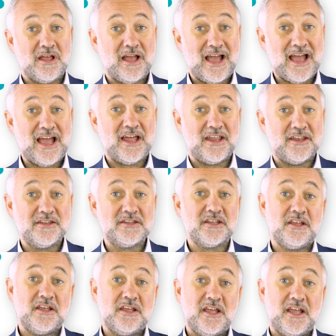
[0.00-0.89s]
and
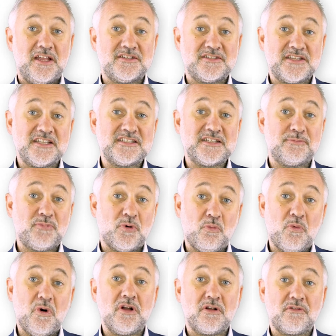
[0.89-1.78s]
it sets up a
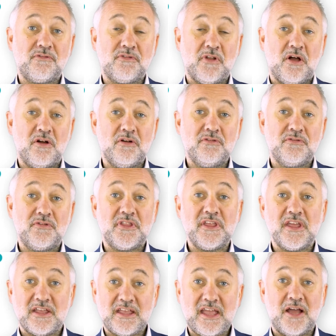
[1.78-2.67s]
workflow for
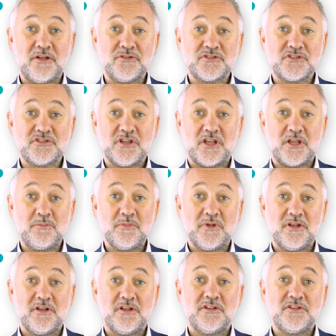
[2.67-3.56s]
the accounts team
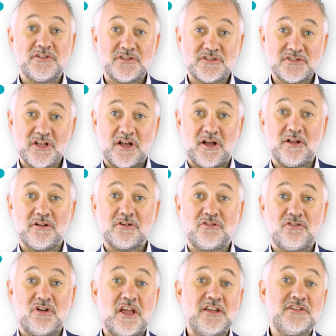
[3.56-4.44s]
to start
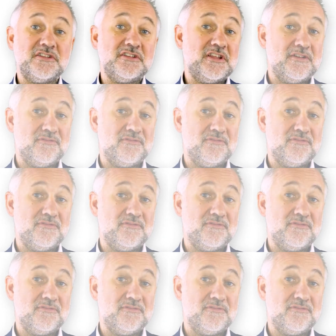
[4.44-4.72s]
creating the